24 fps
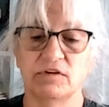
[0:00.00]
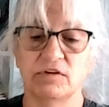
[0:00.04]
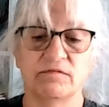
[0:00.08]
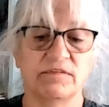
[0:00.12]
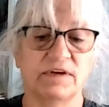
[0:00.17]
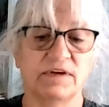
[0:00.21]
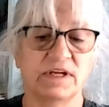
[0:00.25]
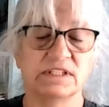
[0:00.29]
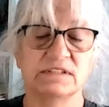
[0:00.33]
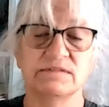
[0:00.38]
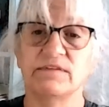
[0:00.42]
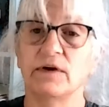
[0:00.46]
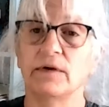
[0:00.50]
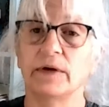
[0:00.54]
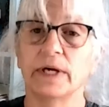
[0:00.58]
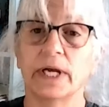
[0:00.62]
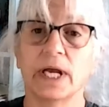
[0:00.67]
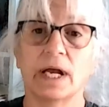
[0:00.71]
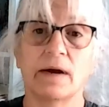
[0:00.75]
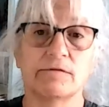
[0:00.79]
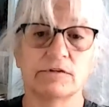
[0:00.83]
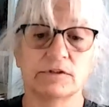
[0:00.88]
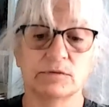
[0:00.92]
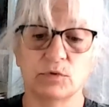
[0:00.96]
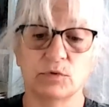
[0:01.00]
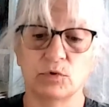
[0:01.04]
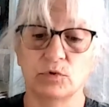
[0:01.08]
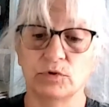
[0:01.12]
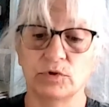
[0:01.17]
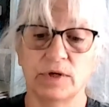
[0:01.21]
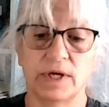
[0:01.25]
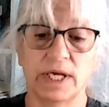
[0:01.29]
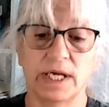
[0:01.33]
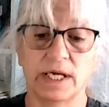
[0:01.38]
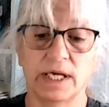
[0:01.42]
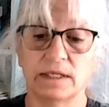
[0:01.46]
it's very comfortable in your
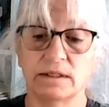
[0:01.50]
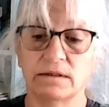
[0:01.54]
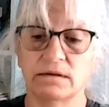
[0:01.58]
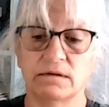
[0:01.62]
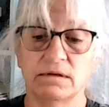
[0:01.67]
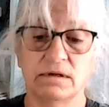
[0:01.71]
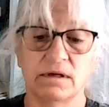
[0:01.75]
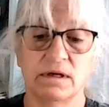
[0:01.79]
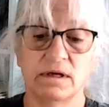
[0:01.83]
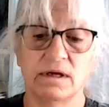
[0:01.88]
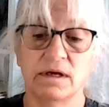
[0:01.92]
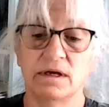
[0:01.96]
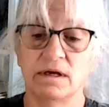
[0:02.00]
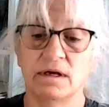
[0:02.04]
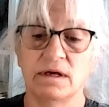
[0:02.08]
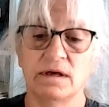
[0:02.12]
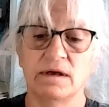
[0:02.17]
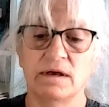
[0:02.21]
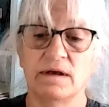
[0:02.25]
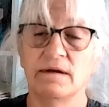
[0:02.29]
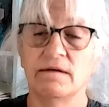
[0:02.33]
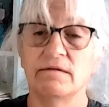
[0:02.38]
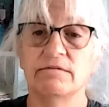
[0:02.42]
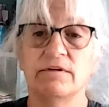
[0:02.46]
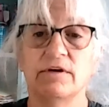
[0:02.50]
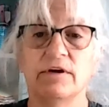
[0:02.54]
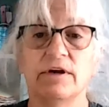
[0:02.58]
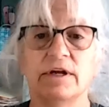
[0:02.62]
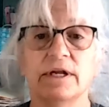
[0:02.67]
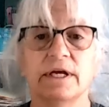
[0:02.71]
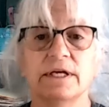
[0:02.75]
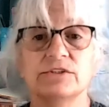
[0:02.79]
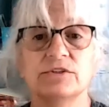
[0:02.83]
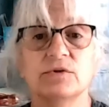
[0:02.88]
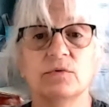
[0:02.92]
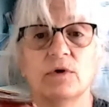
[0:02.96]
hand. Very
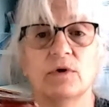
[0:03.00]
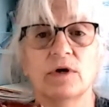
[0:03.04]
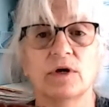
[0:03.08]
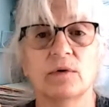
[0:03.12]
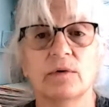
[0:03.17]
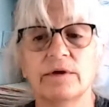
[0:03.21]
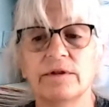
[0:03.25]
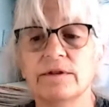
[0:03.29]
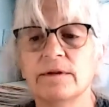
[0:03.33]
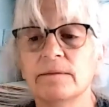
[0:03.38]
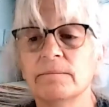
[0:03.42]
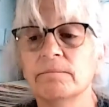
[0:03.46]
nice to work with.